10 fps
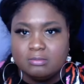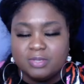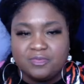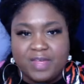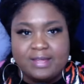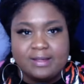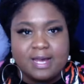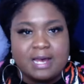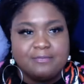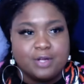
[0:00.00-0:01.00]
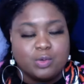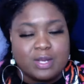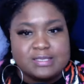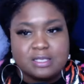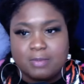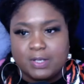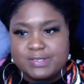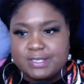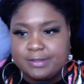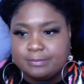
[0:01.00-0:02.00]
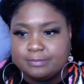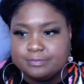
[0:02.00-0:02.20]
But thank God for grace and mercy.